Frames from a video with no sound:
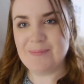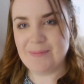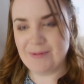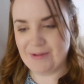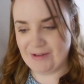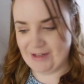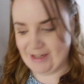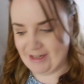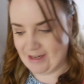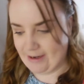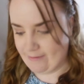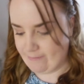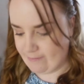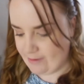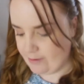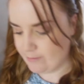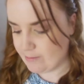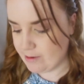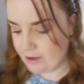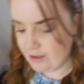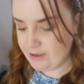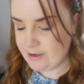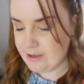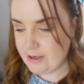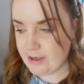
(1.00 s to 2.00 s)
morning,
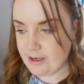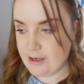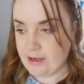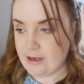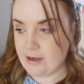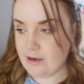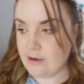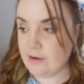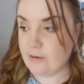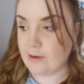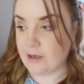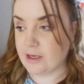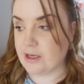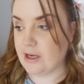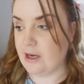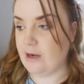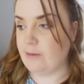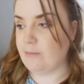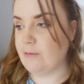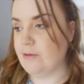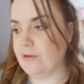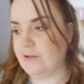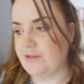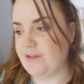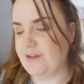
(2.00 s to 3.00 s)
everyone. Oh, I
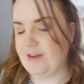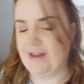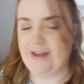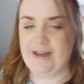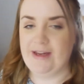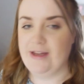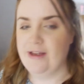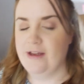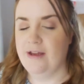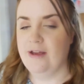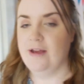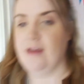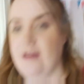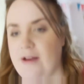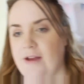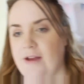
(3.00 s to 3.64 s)
can't walk today.